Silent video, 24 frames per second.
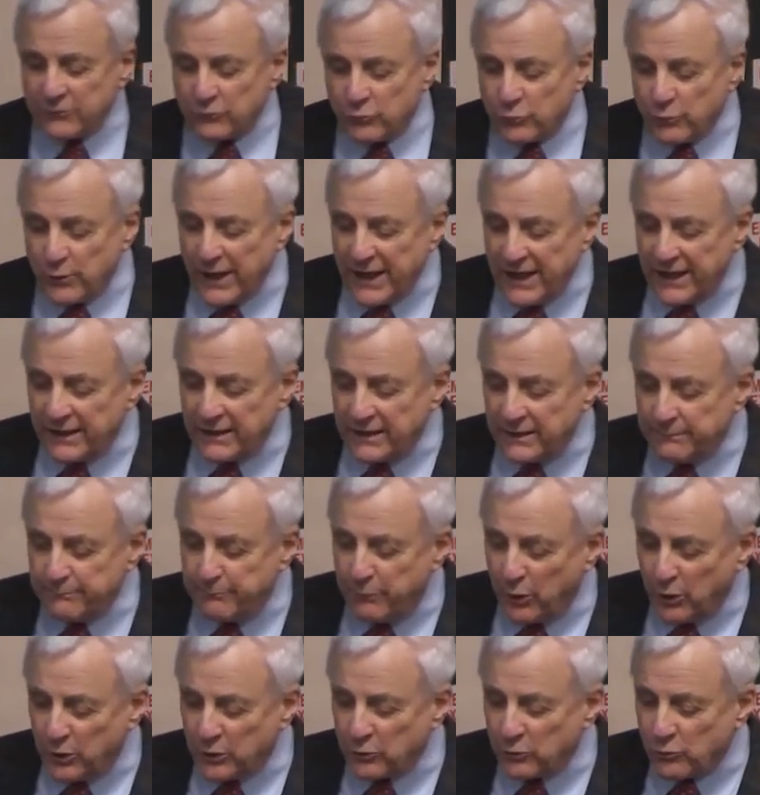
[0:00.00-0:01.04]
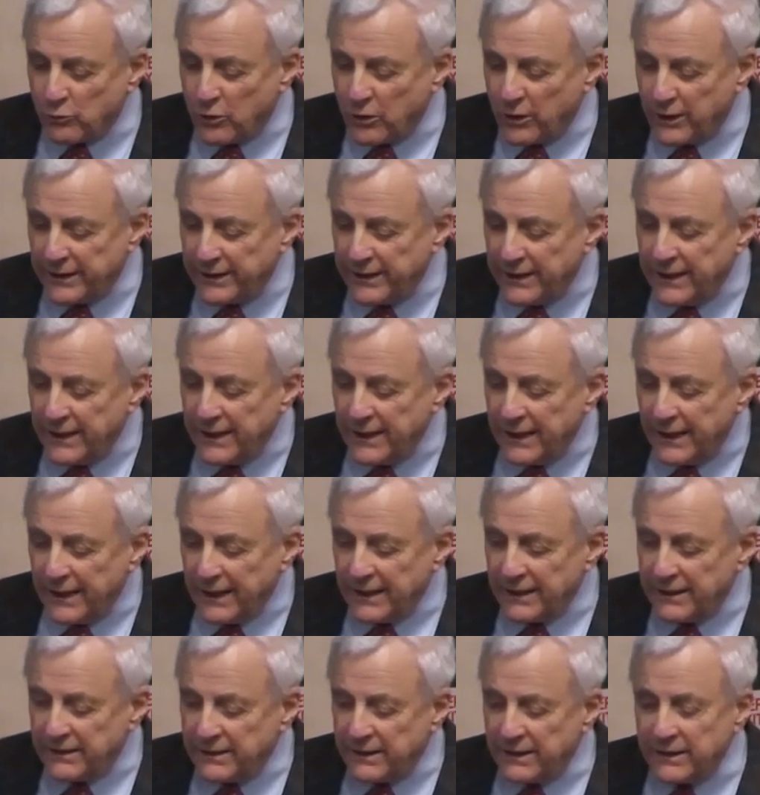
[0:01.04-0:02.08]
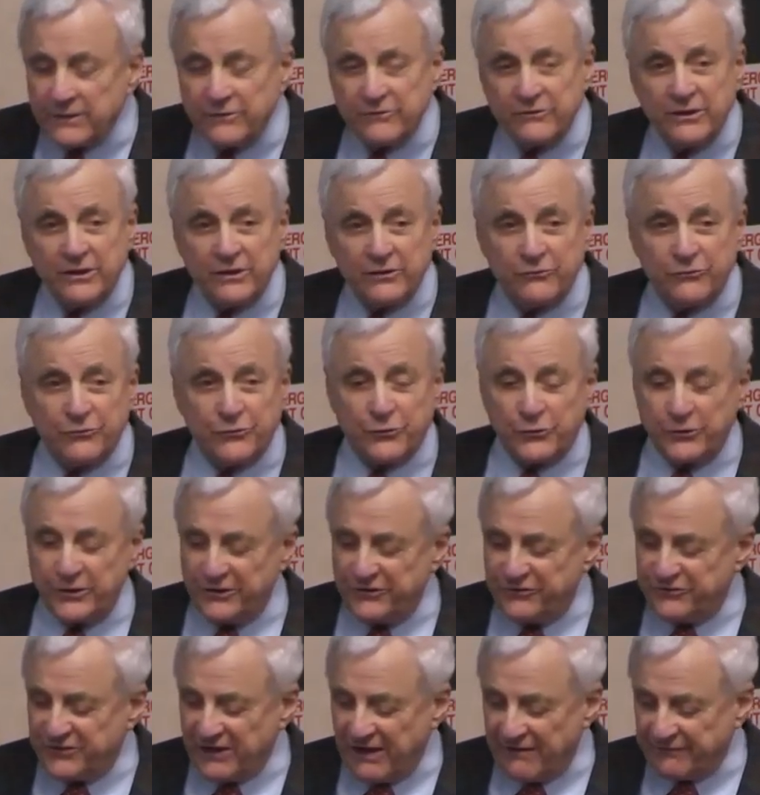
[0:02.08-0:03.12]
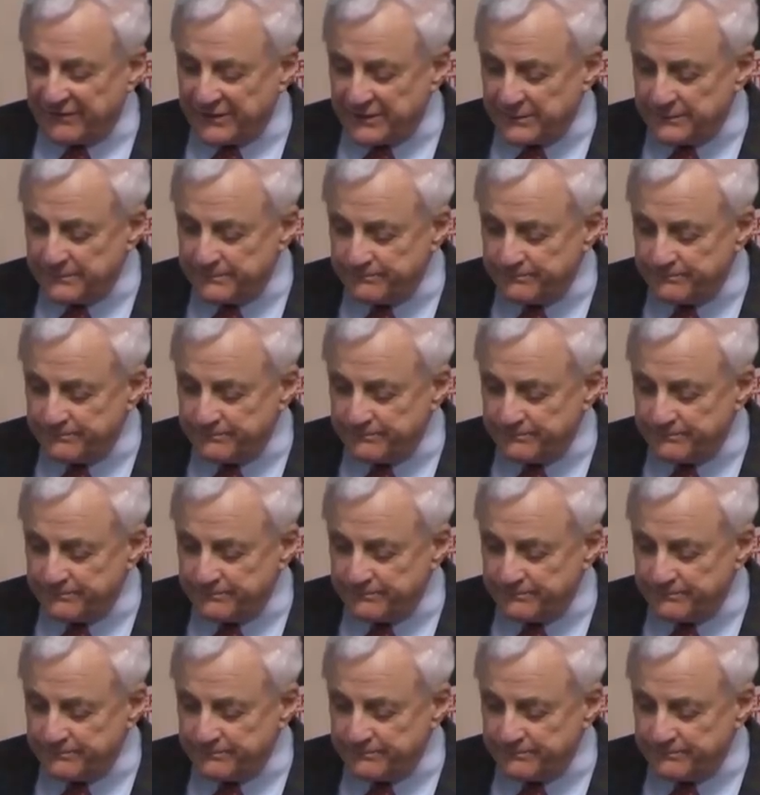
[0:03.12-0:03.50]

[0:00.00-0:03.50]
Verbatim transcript: created Polaroid in 1937.